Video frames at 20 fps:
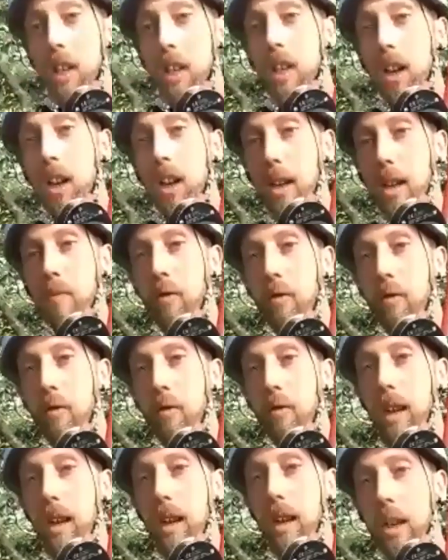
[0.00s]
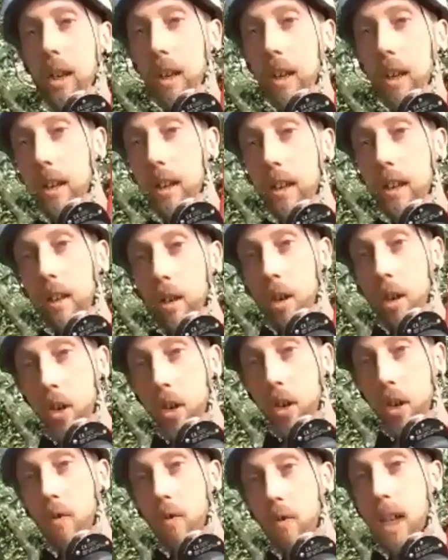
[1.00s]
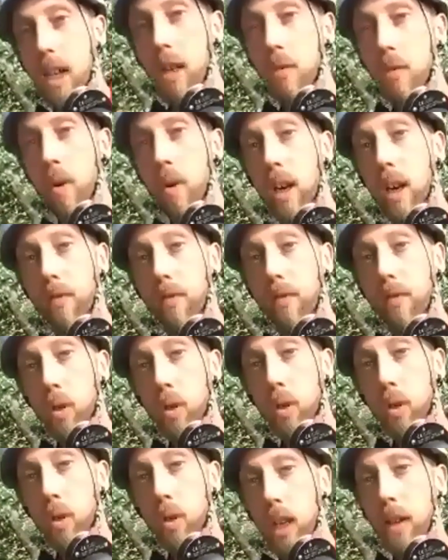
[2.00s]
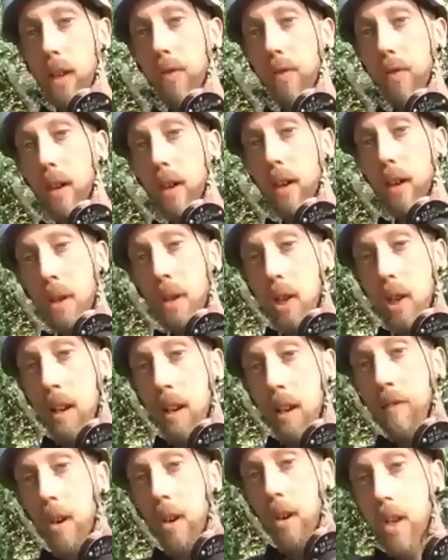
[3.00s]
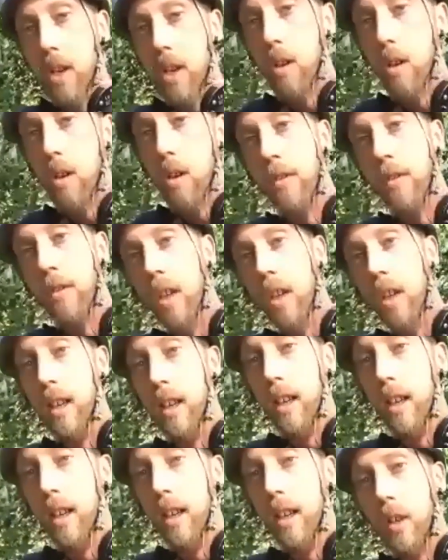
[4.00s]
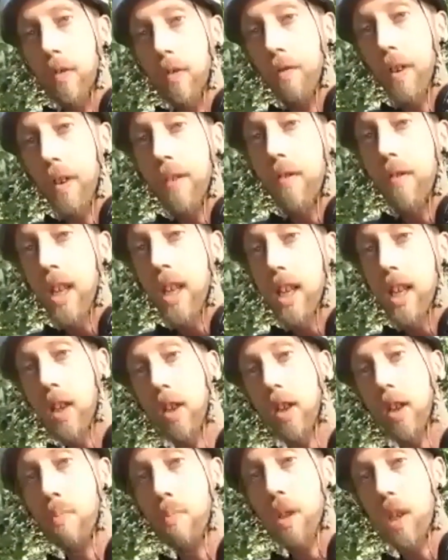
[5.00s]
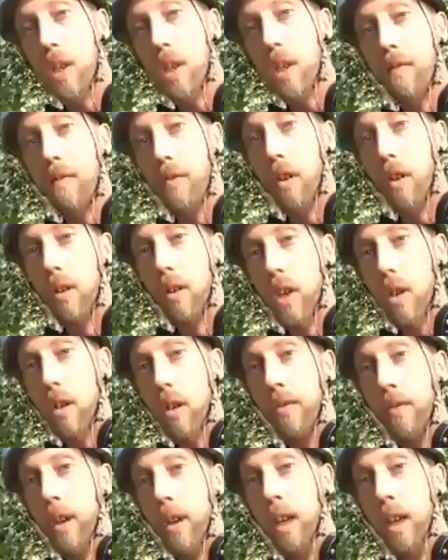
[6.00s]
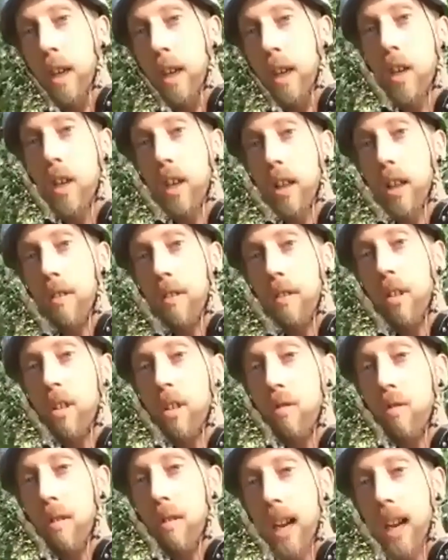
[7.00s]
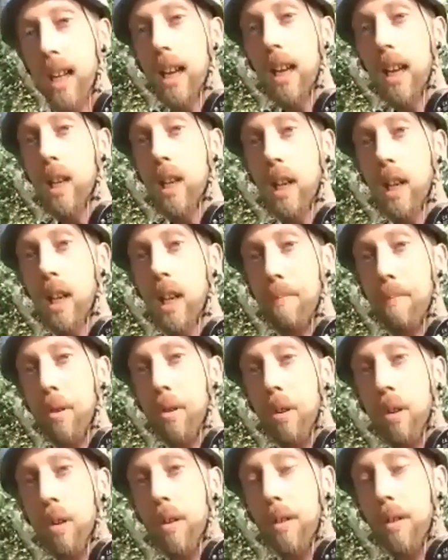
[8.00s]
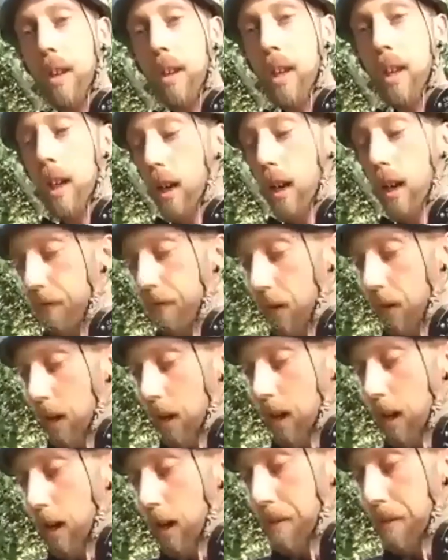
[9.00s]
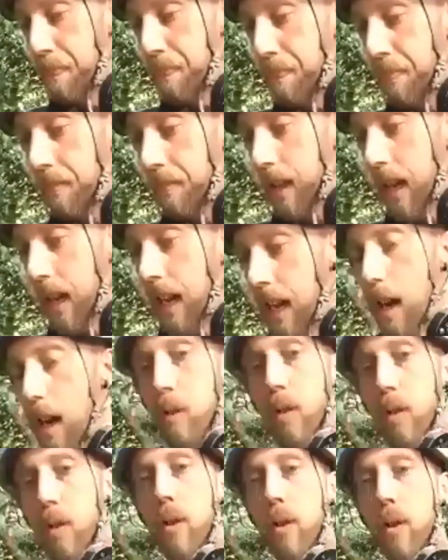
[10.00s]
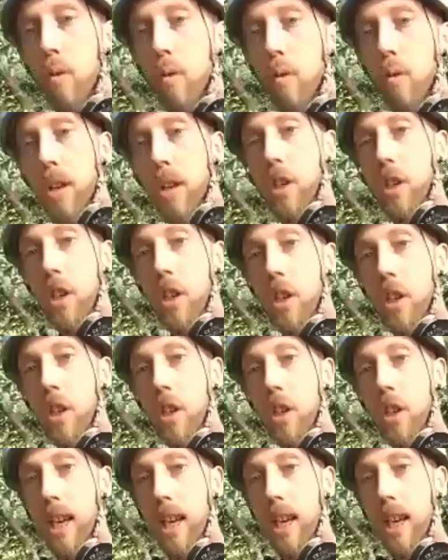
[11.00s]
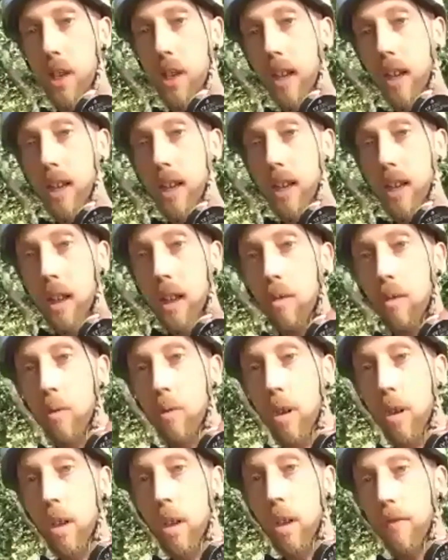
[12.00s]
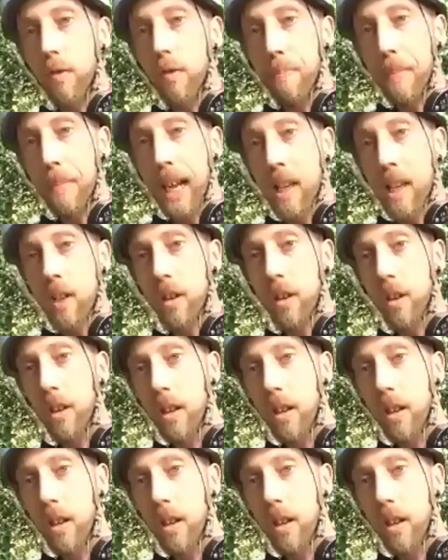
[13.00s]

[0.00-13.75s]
time frame, Costa Rica went from 25% forest cover to 52% forest cover. So they're a great example of um, how, if we want to change things in the world for better,